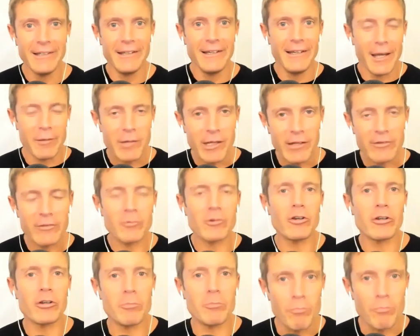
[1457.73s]
getting some
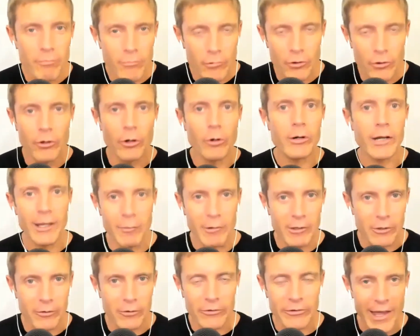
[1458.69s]
good
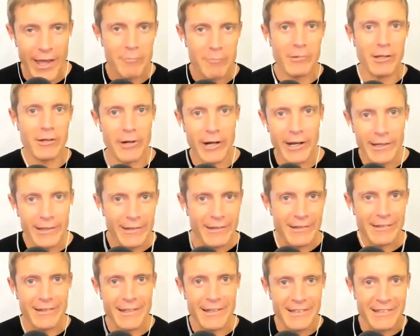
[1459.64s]
neurochemicals happening, right?
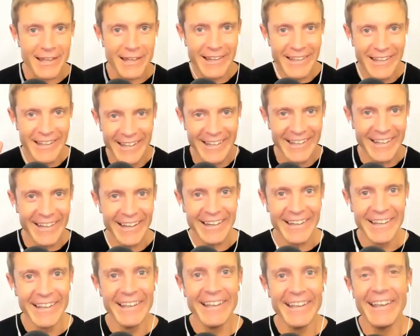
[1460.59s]
These,
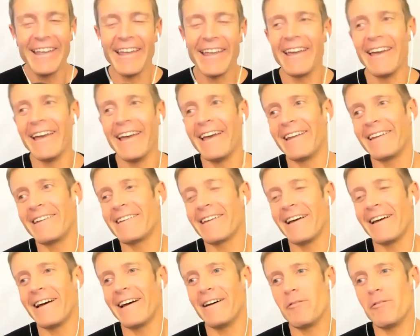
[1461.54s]
and
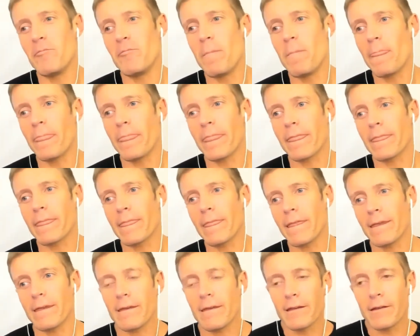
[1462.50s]

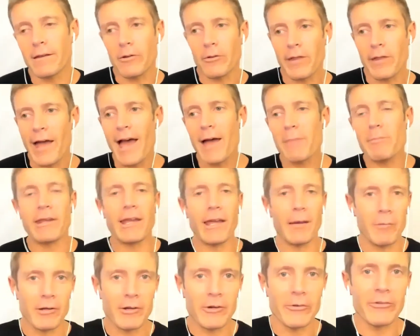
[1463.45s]
the happy
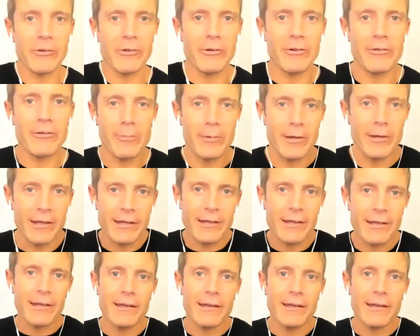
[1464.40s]
chemicals, so to speak. Yeah.